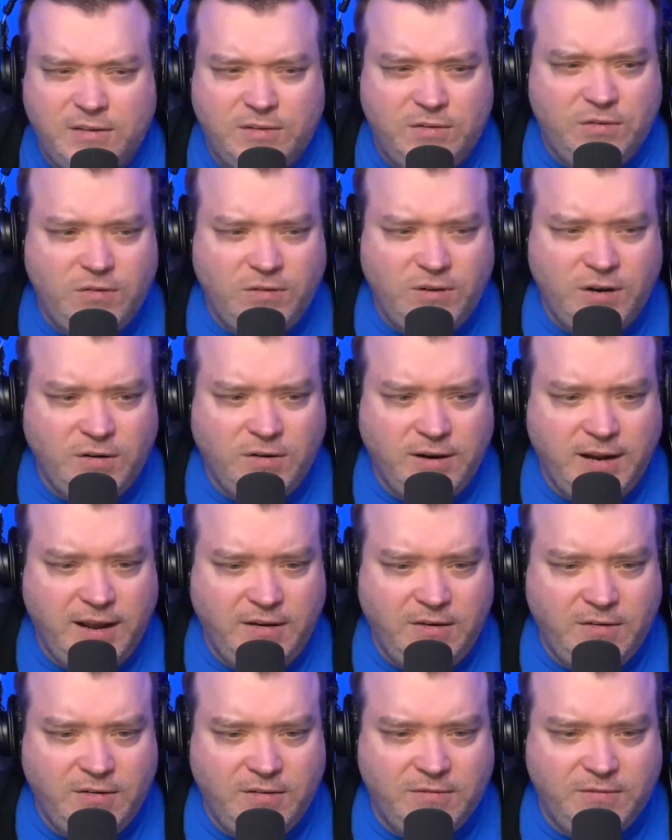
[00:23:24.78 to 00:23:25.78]
Did you turn
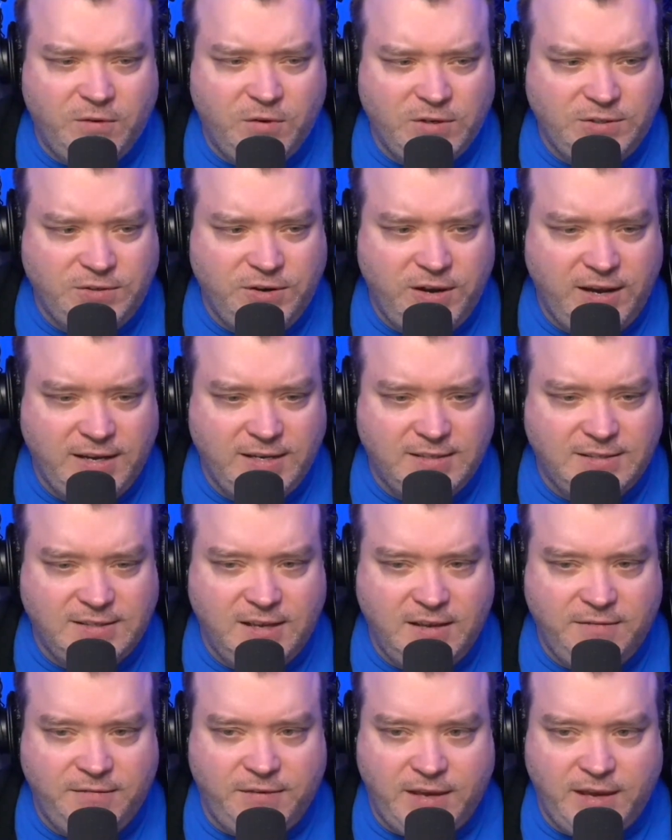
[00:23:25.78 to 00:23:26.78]
down all the voice tracking
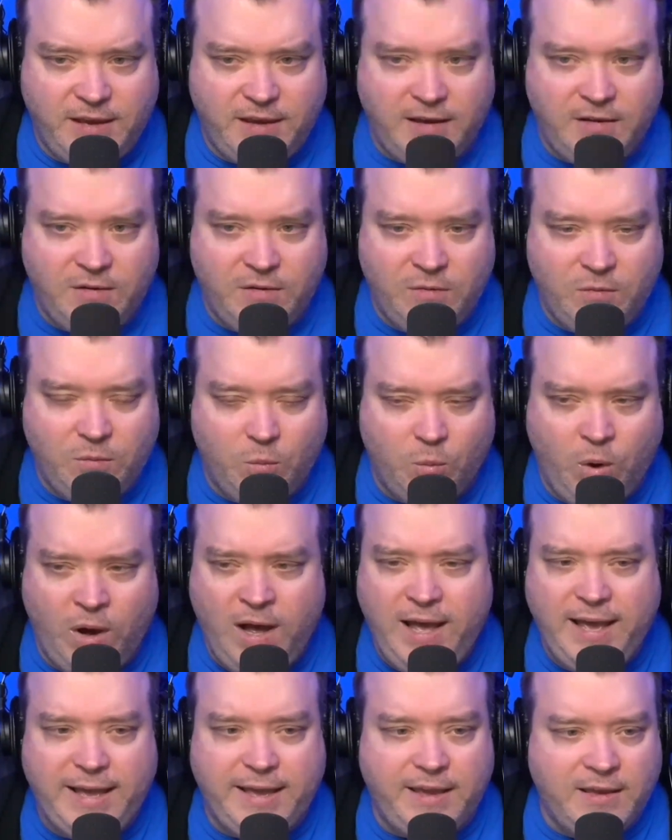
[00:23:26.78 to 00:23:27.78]
stuff? Yeah.
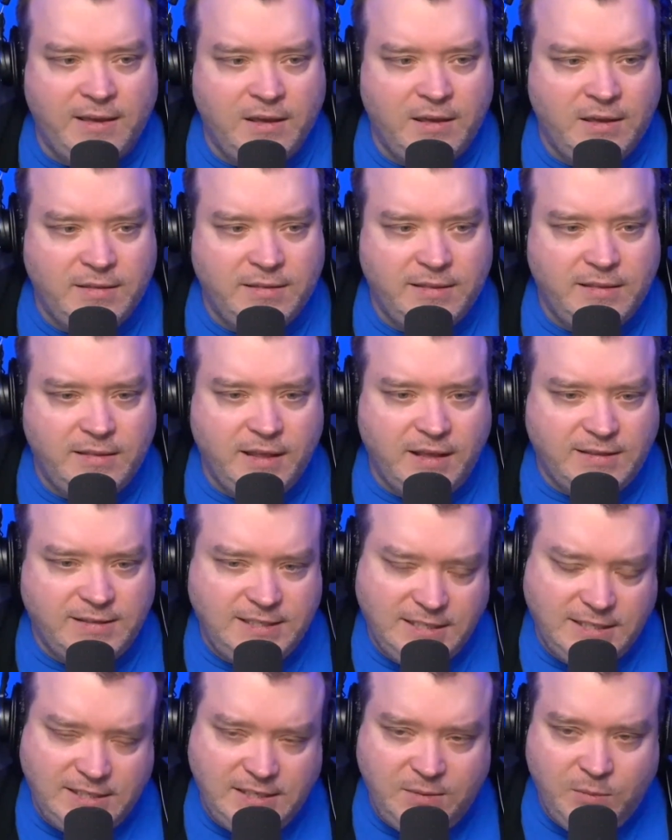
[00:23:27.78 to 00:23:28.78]
Why? That's
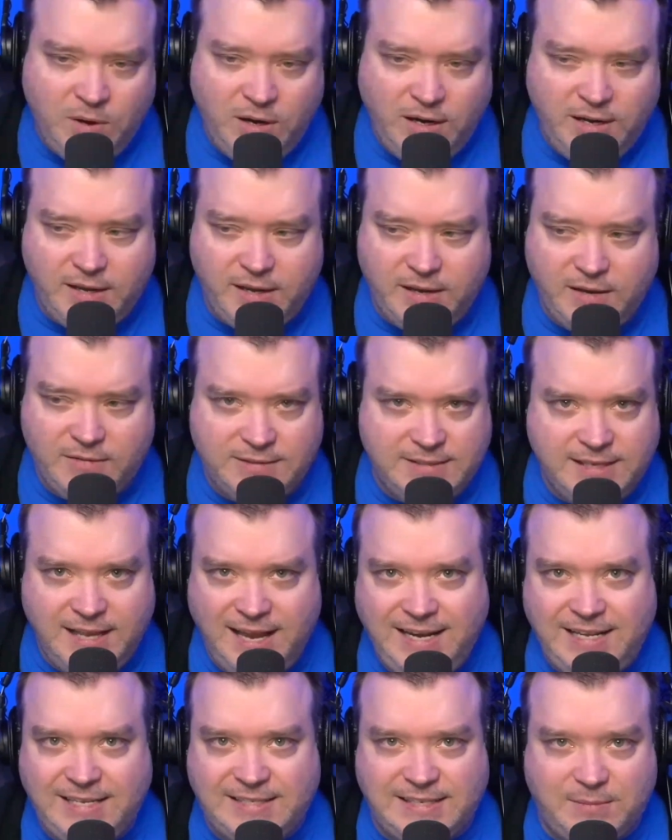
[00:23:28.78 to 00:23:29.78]
easy money. I go, It's
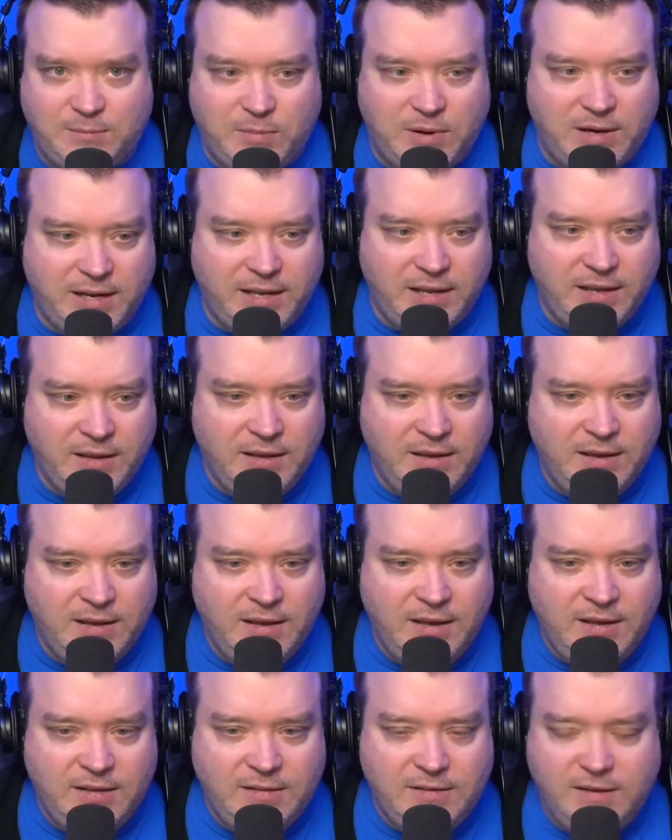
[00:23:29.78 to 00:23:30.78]
not easy money.
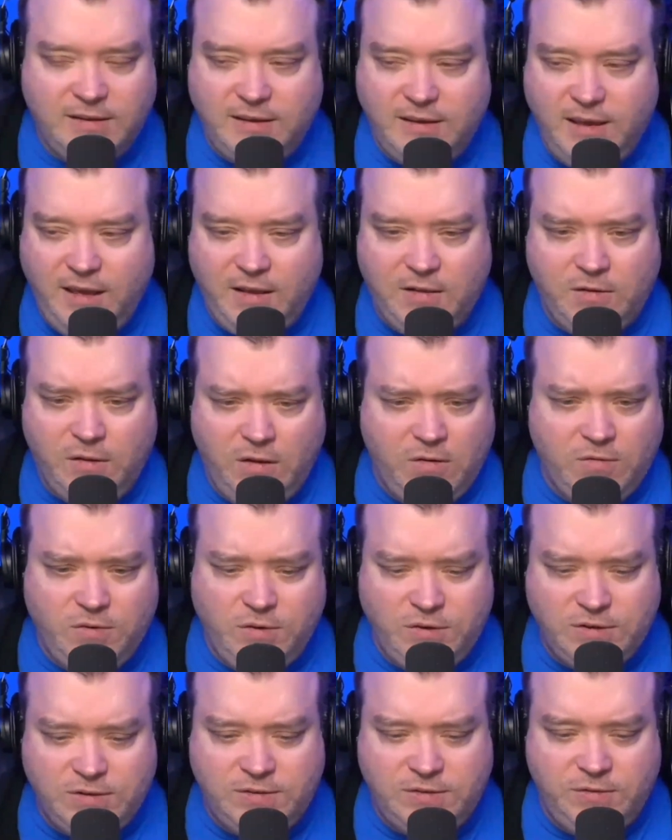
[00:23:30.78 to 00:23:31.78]
It's like, Yeah, no,
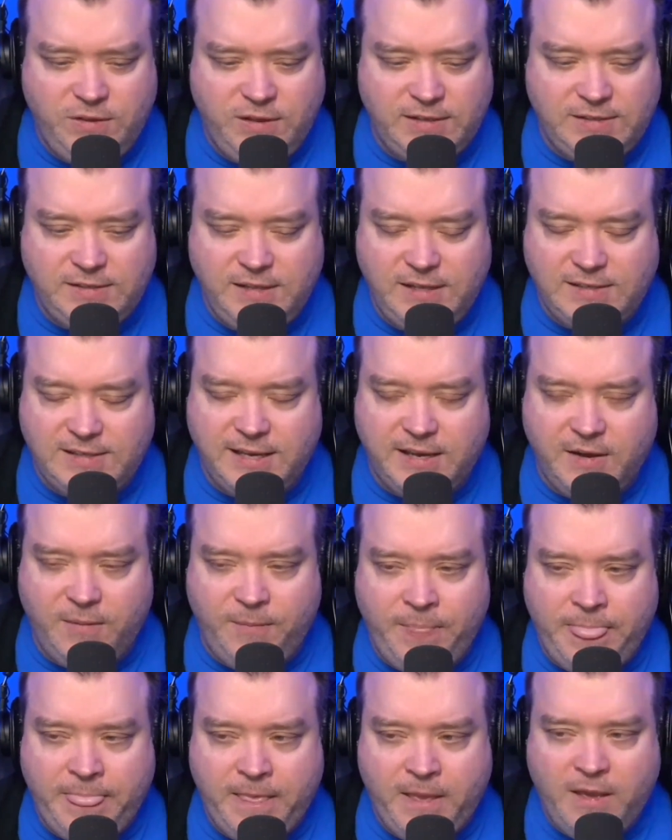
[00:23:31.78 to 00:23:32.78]
you just do this and this. I go,
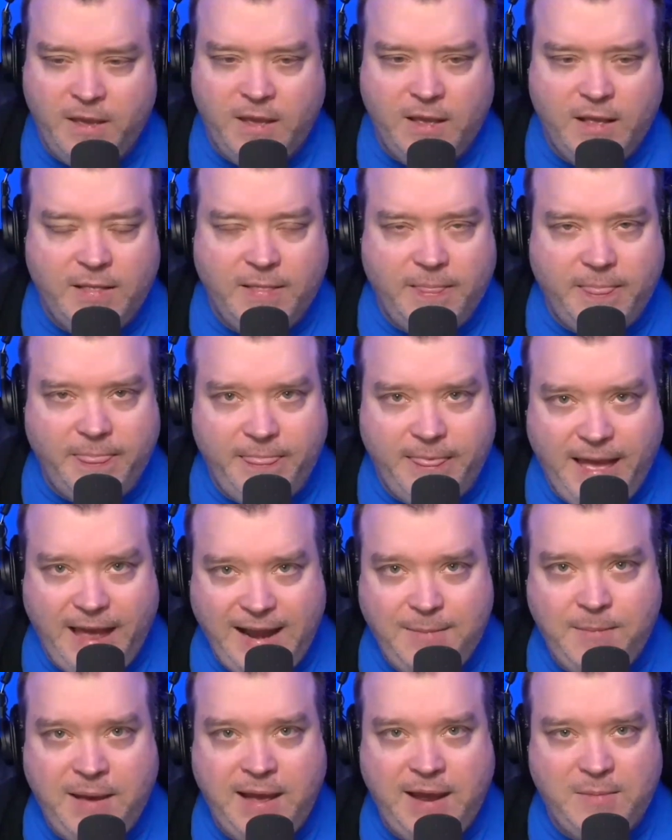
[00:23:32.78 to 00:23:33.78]

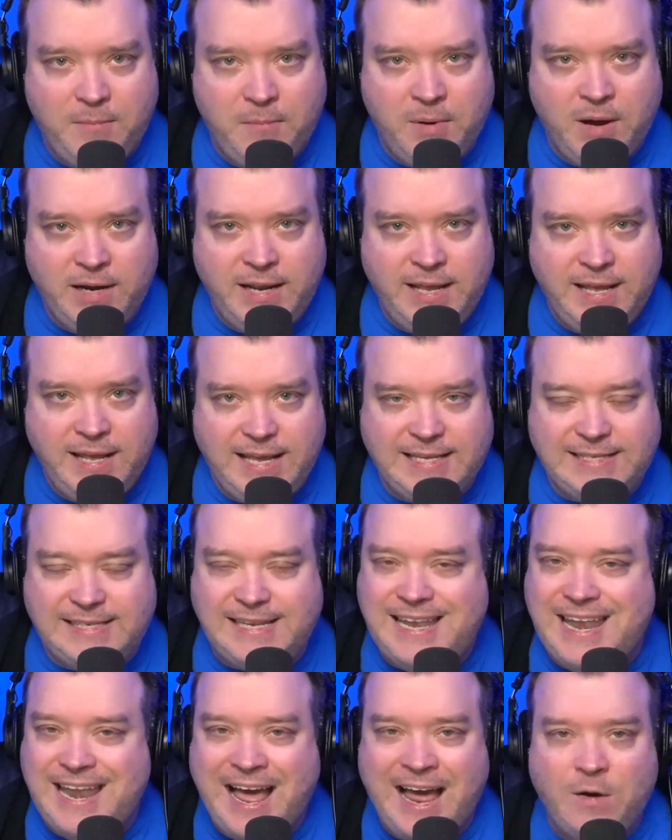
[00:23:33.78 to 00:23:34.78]
That amount of money
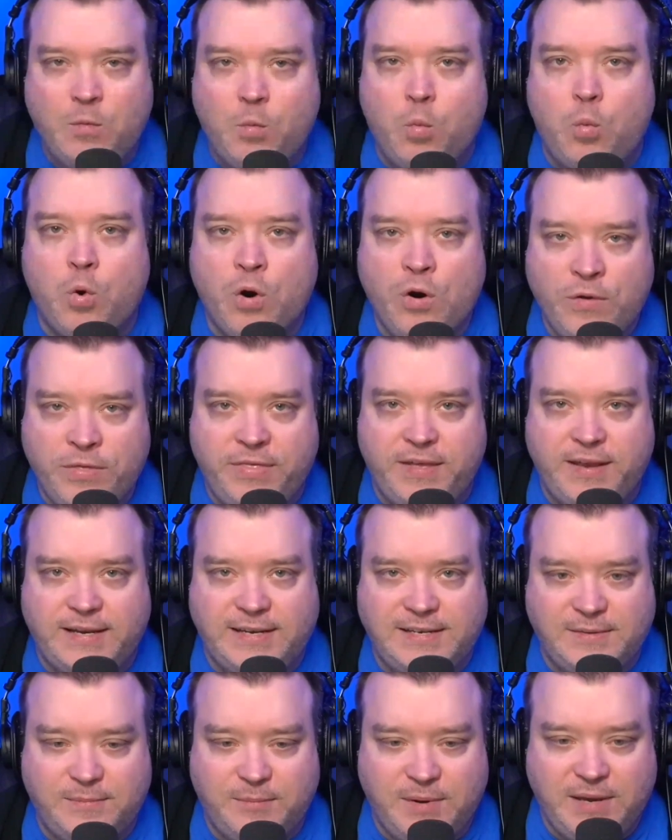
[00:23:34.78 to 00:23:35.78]
is not worth it
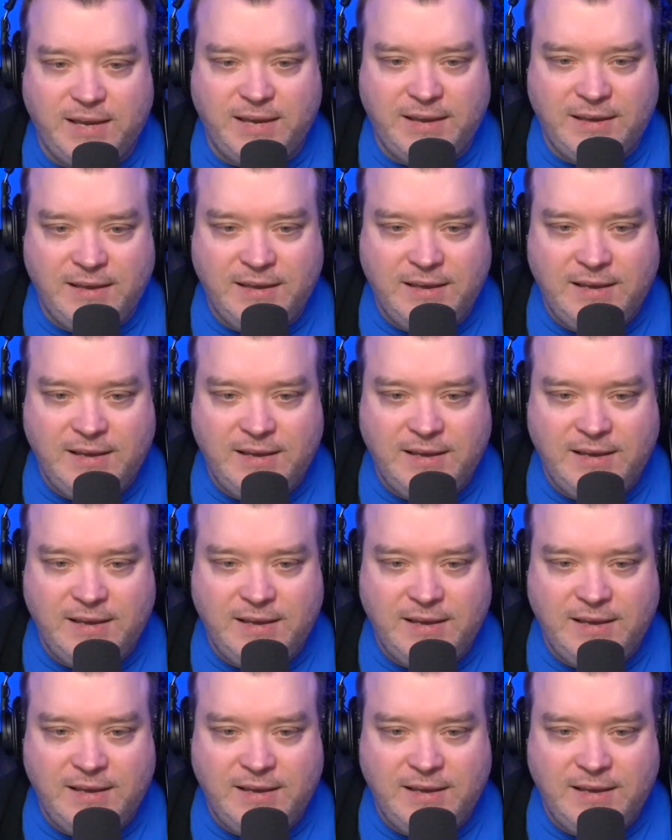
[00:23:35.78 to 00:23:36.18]
to me.